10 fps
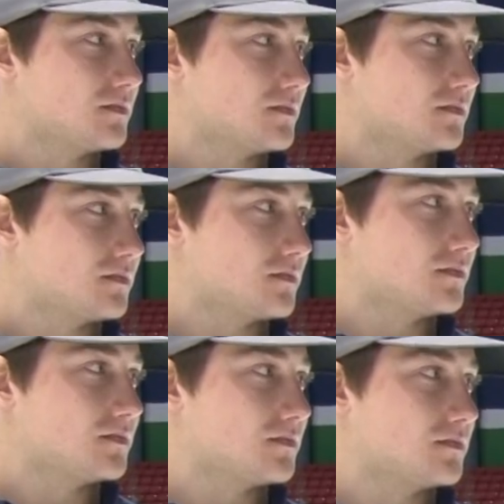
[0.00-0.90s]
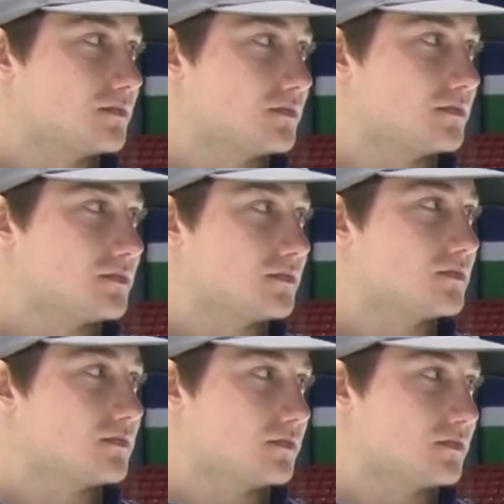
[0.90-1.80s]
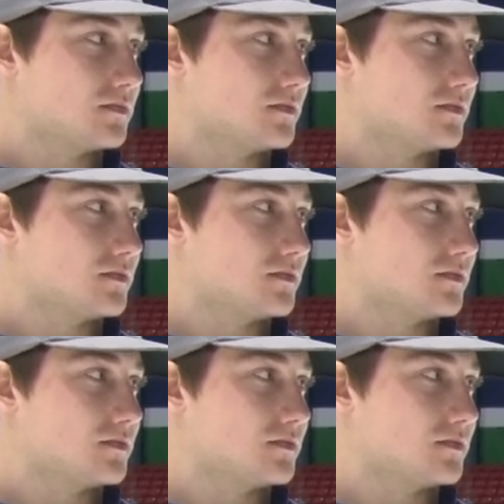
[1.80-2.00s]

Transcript: (not speaking)